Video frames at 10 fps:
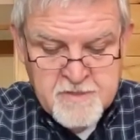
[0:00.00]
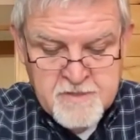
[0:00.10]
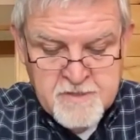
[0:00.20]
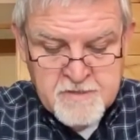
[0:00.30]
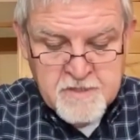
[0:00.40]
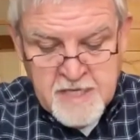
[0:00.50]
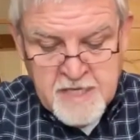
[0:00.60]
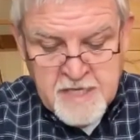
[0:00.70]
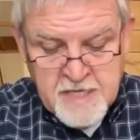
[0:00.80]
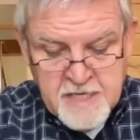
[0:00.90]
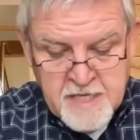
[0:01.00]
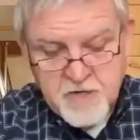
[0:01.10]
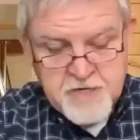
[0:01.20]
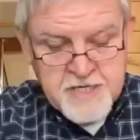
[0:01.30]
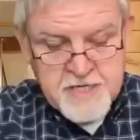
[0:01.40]
that he saw
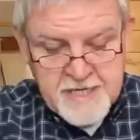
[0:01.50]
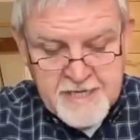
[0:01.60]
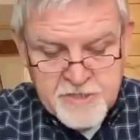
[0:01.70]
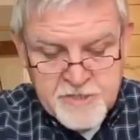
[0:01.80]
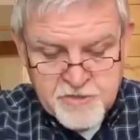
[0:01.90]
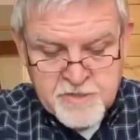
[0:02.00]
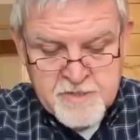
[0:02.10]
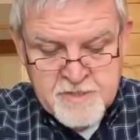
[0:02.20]
an occasion